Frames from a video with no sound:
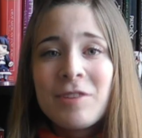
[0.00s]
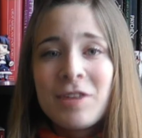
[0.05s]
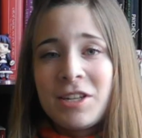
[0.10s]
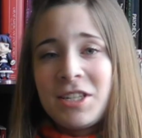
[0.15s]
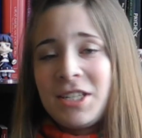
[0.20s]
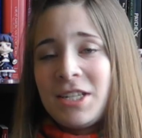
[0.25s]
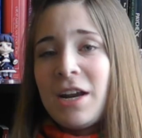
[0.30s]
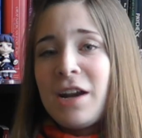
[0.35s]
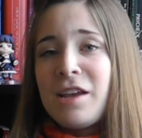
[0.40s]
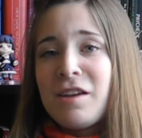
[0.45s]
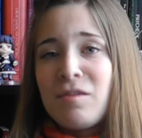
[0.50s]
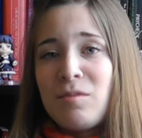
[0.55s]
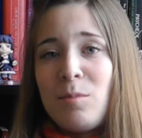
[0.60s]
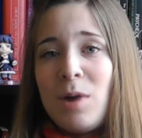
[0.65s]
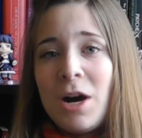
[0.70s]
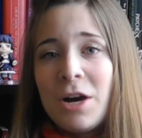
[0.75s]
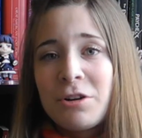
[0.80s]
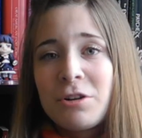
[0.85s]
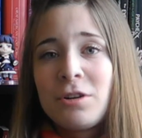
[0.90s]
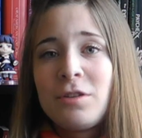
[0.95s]
for the Study of
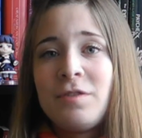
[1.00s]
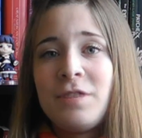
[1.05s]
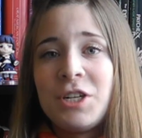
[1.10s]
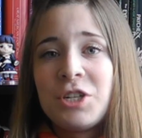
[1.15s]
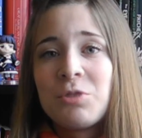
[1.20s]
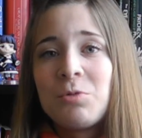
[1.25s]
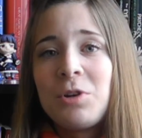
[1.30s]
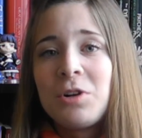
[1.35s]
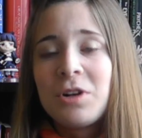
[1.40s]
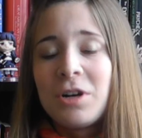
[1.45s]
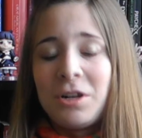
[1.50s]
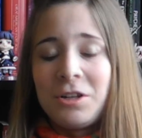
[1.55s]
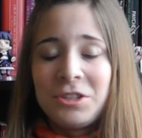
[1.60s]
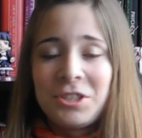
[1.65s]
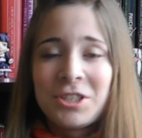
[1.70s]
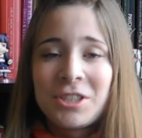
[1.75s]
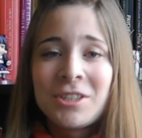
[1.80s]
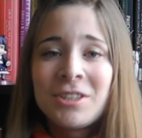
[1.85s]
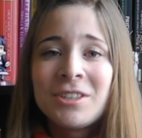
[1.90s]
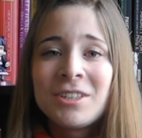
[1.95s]
Modern Visual
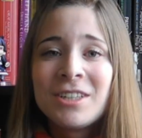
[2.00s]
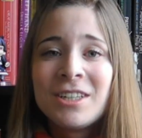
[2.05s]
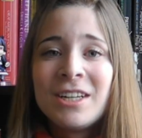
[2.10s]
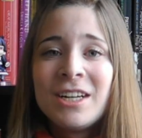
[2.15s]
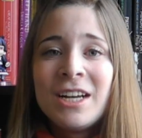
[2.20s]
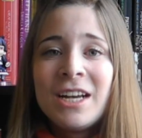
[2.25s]
Culture.